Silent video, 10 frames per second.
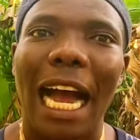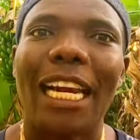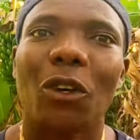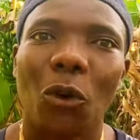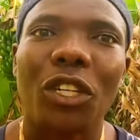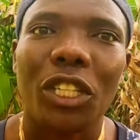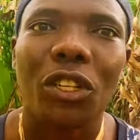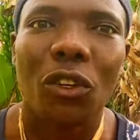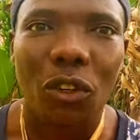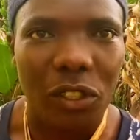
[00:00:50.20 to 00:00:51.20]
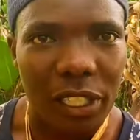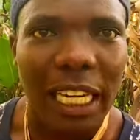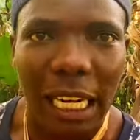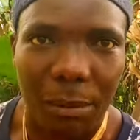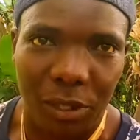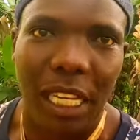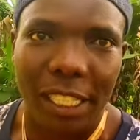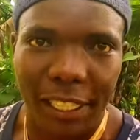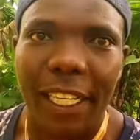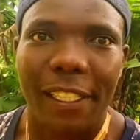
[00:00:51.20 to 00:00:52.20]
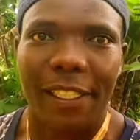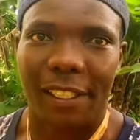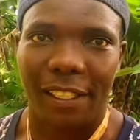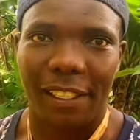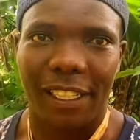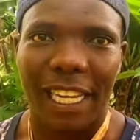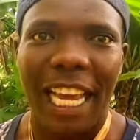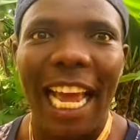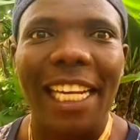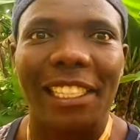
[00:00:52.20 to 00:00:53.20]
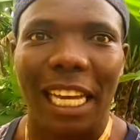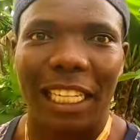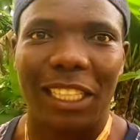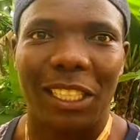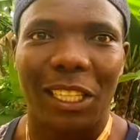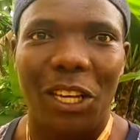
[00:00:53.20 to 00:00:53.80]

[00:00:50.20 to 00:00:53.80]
unconditional circumstances. Exactly.